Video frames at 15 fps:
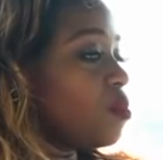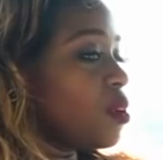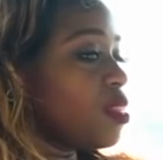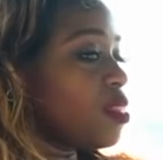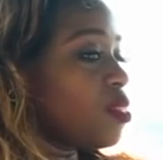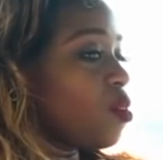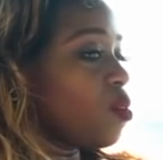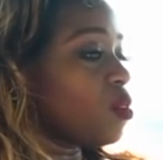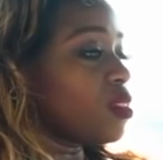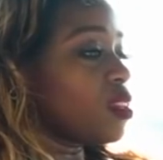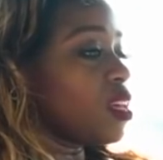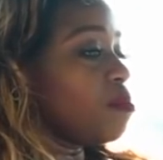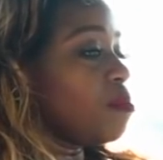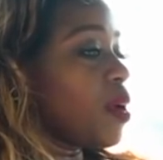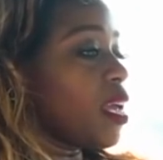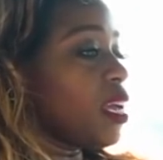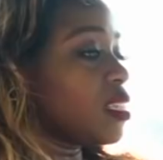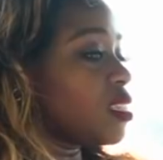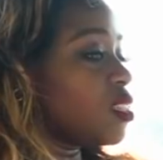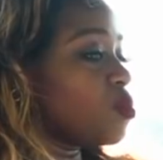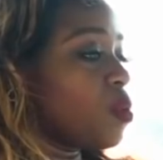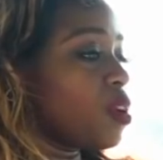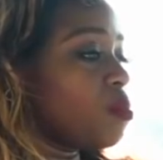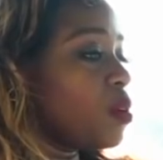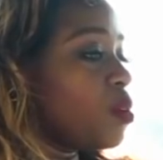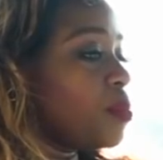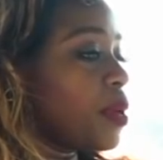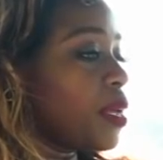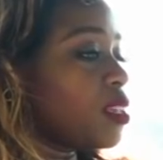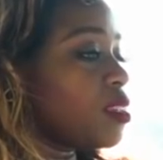with all my exes, we
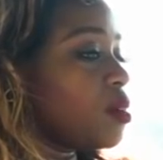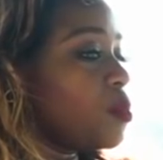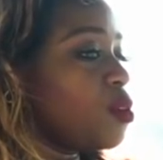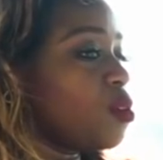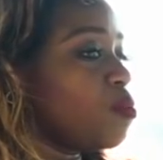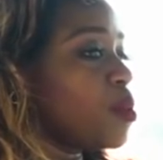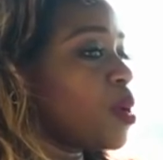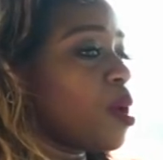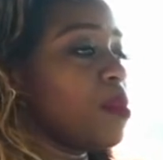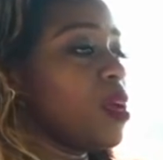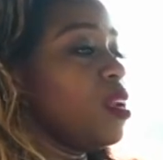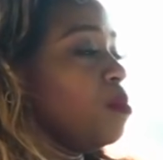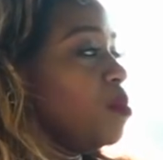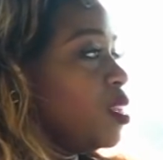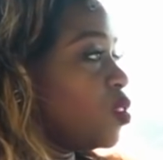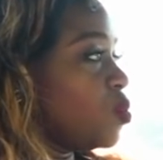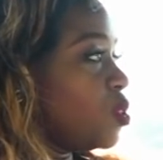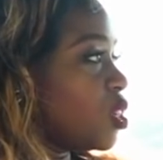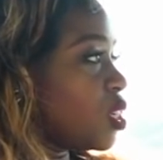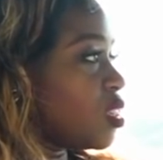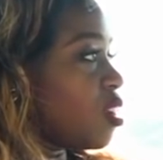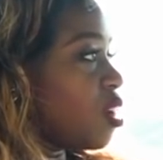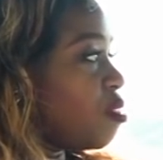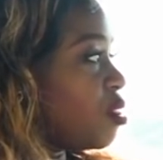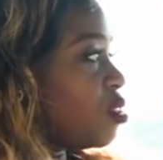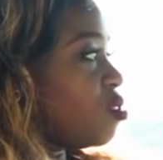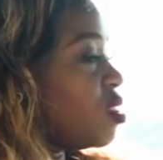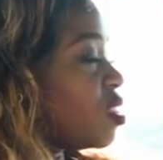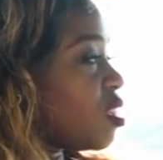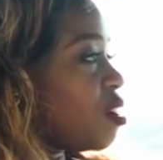don't become enemies. We just agree
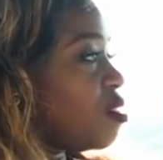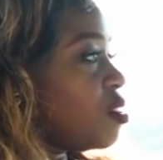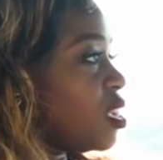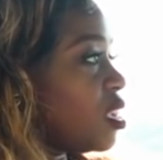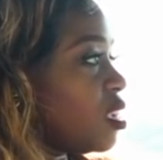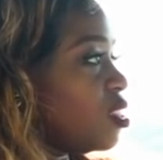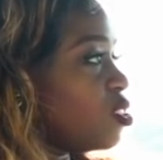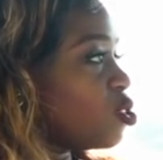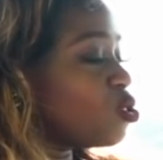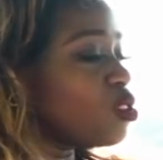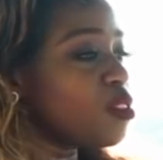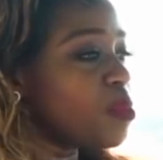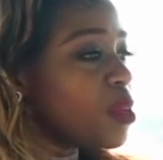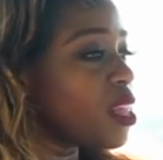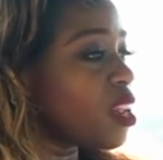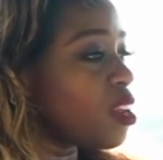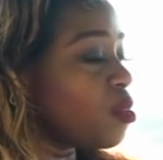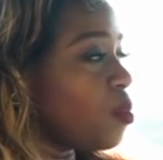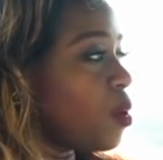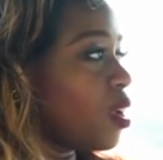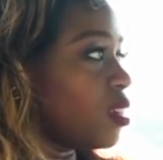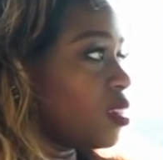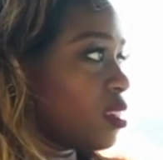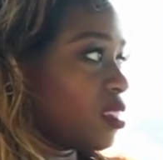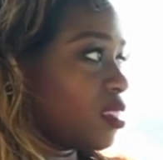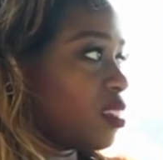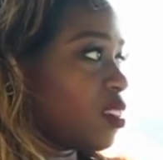to disagree. It shouldn't be the end of the world.